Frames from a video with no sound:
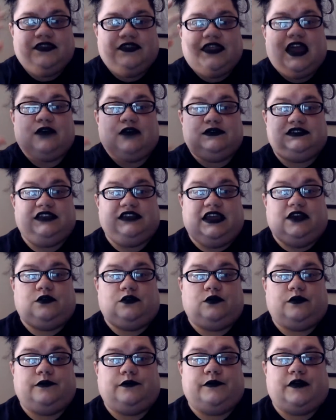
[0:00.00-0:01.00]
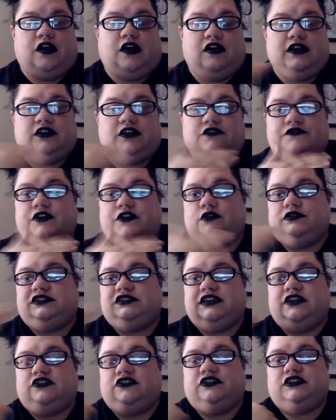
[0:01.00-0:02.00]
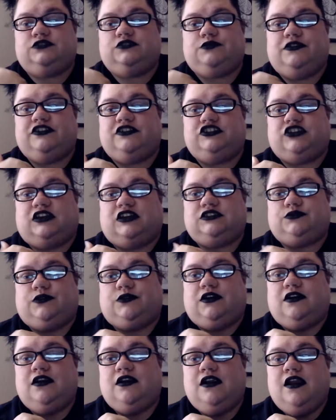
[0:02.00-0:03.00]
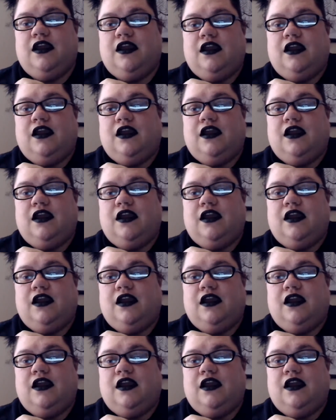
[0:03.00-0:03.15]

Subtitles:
That was it. All I could feel was tenderness where the shots were.